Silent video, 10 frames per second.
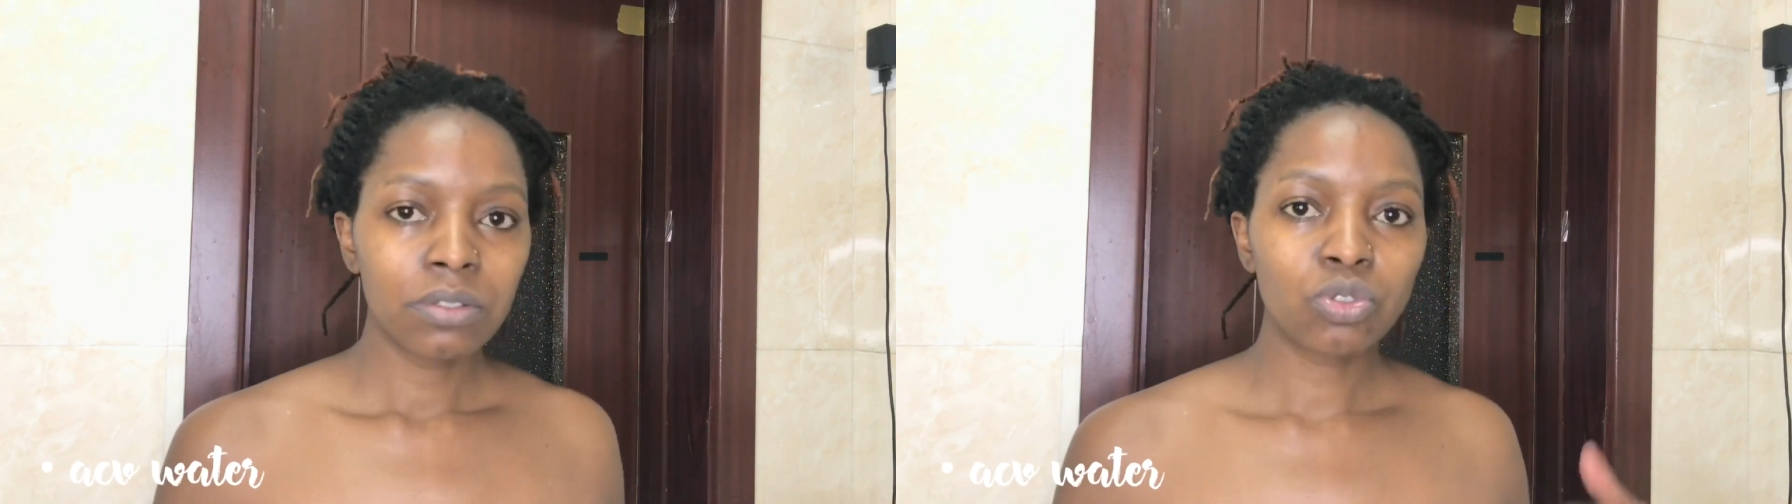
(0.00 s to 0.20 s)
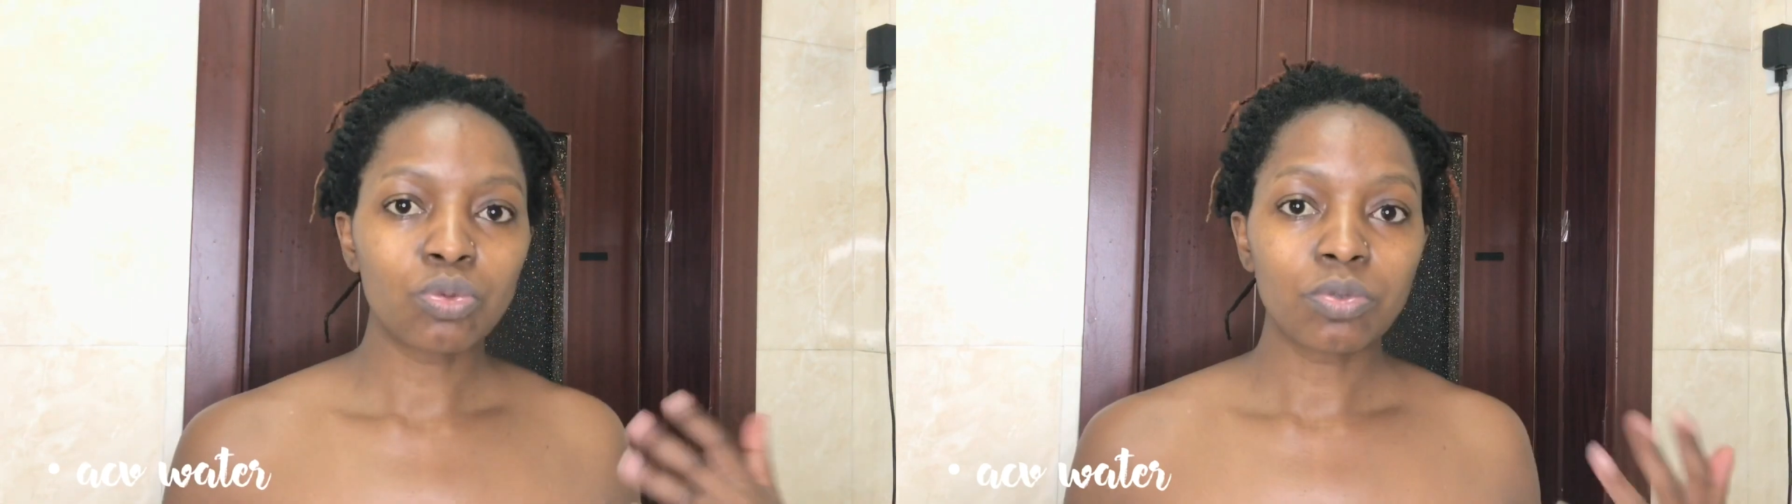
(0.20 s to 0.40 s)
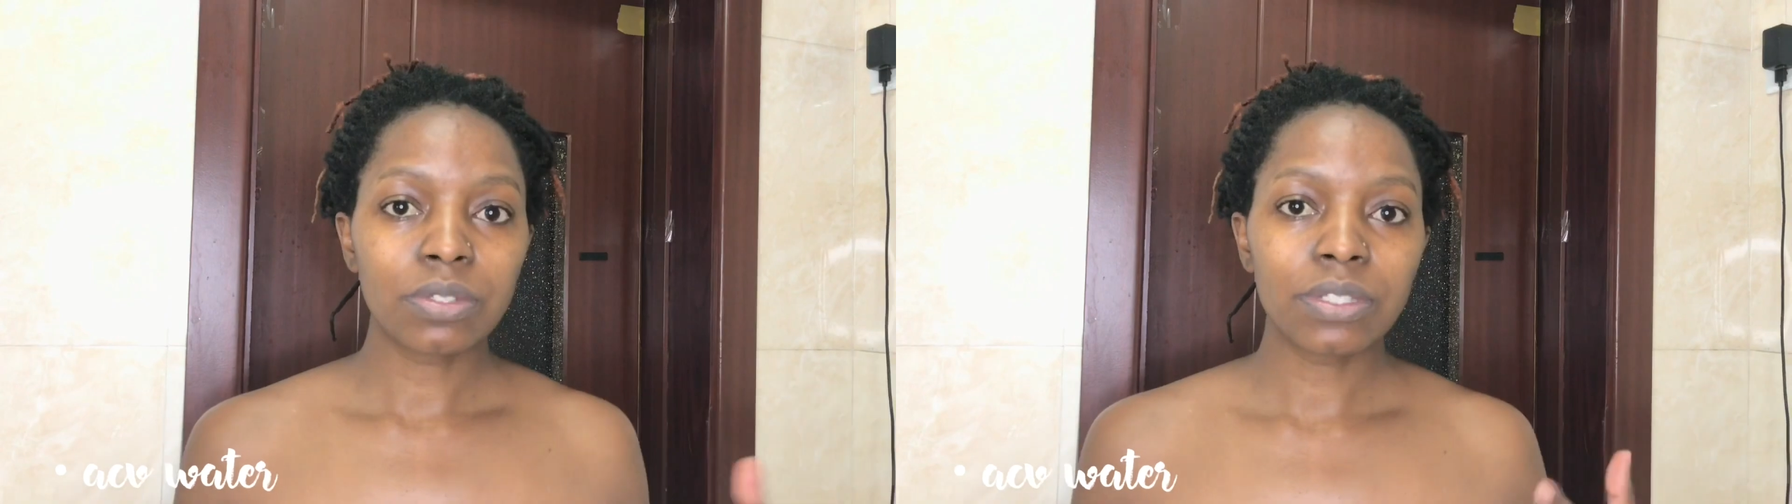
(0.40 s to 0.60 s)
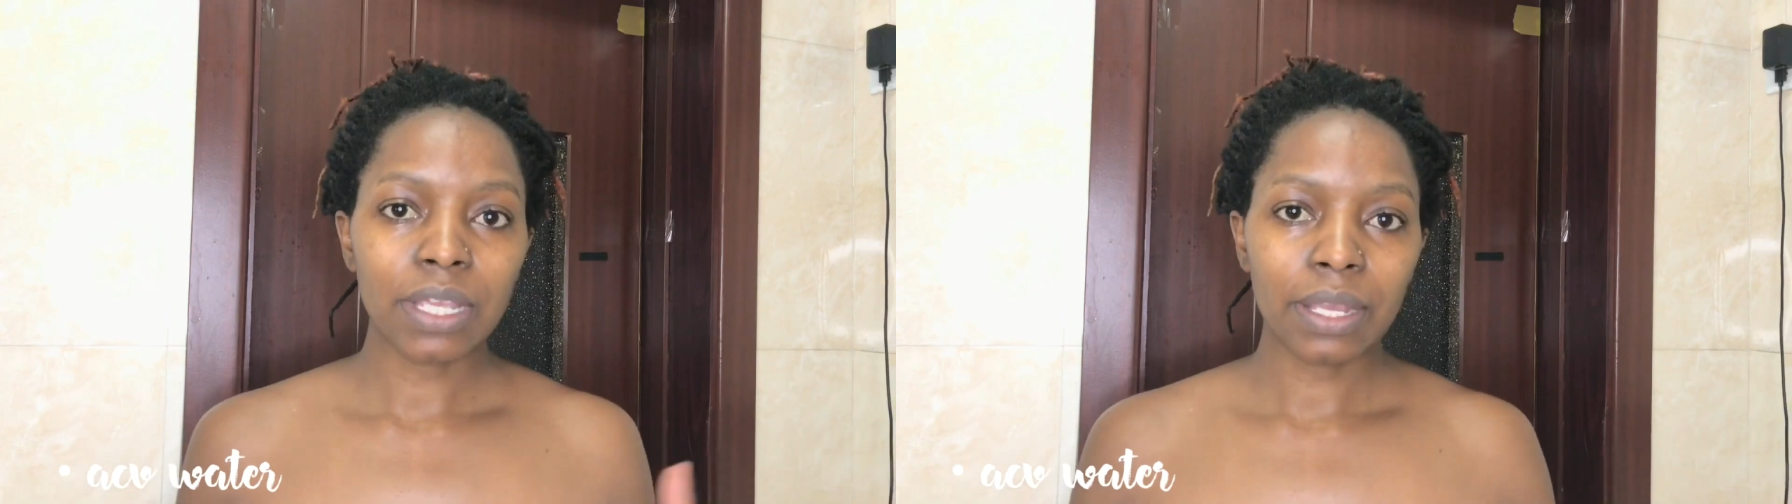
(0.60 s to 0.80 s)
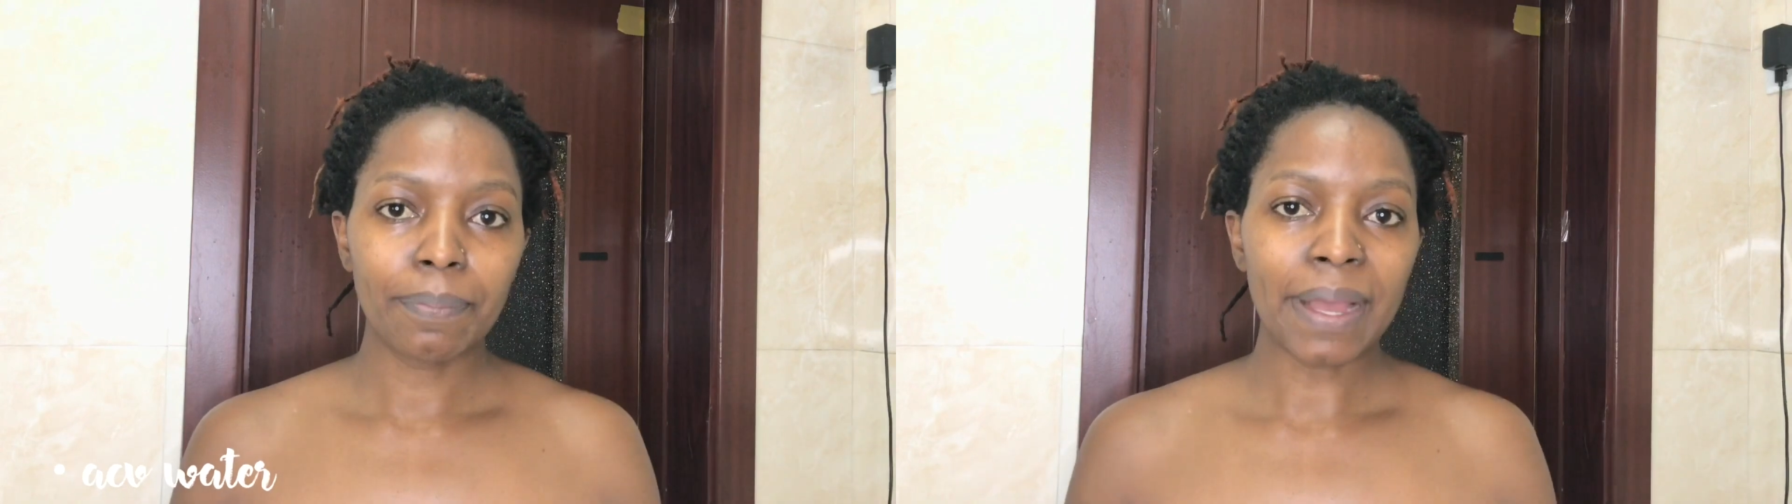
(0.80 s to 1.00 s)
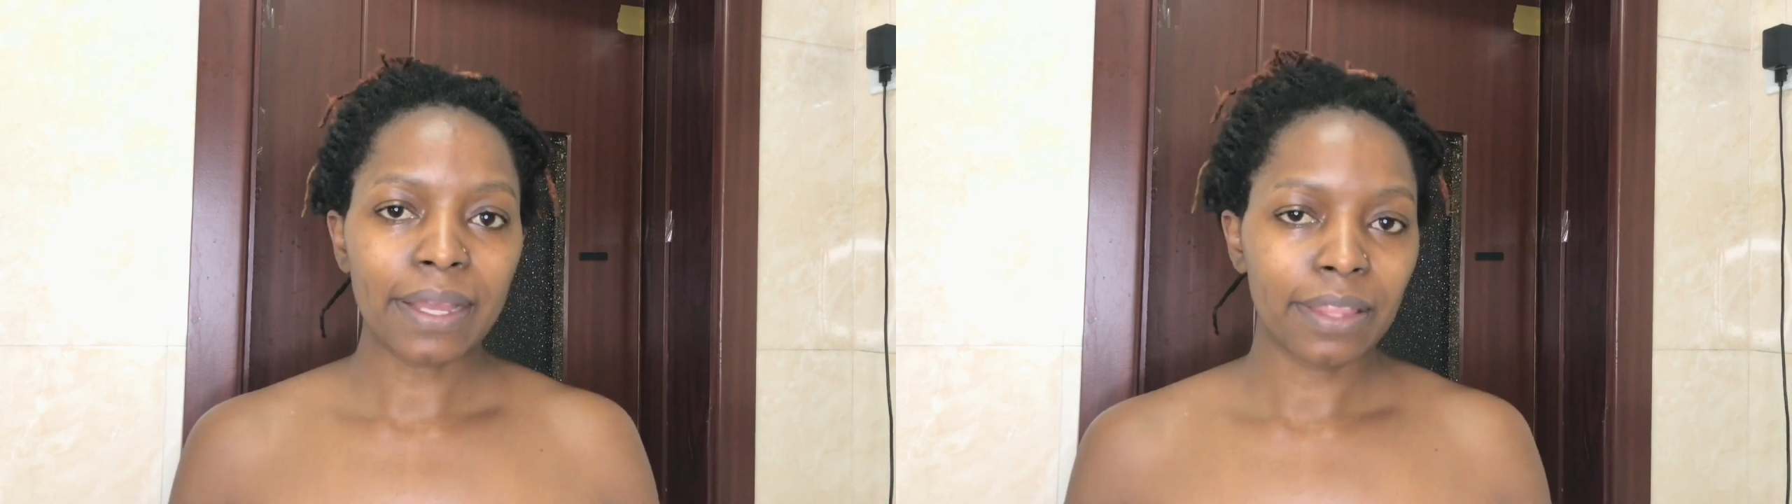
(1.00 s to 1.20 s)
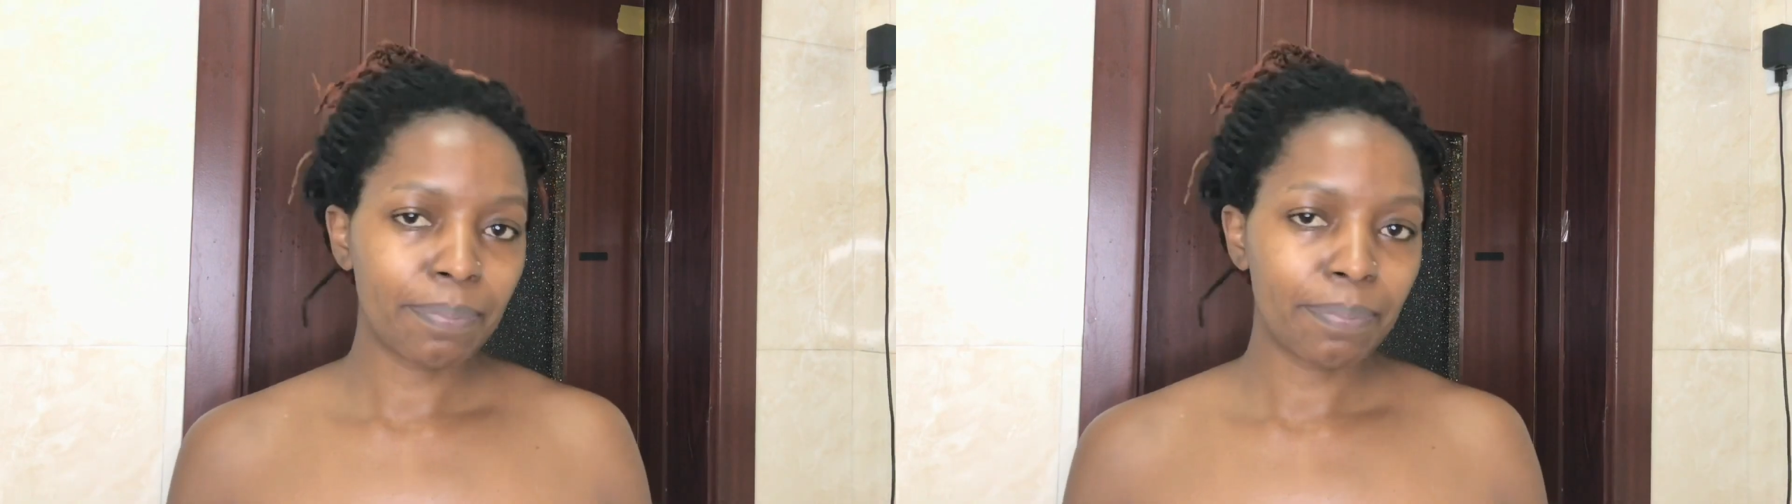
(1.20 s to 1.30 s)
to take back the